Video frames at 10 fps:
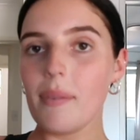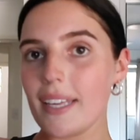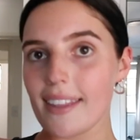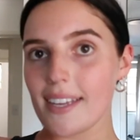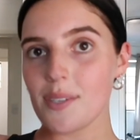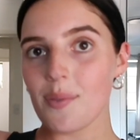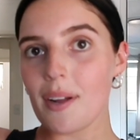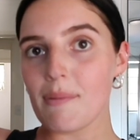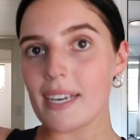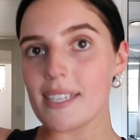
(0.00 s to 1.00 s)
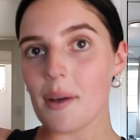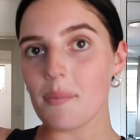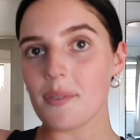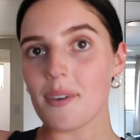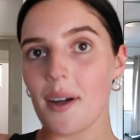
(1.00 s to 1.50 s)
But yeah, that is what I picked
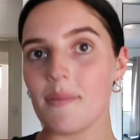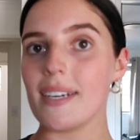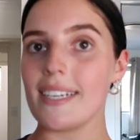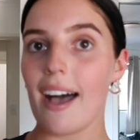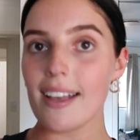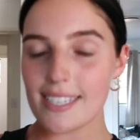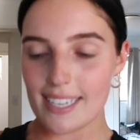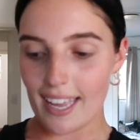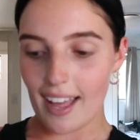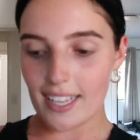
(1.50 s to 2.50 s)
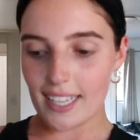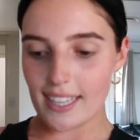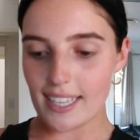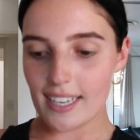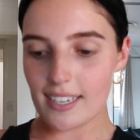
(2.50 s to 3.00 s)
up from
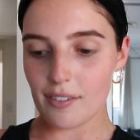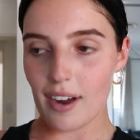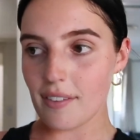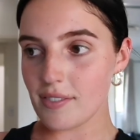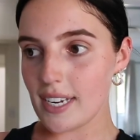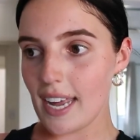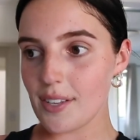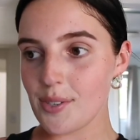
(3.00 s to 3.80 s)
NASTYGAL that arrived today.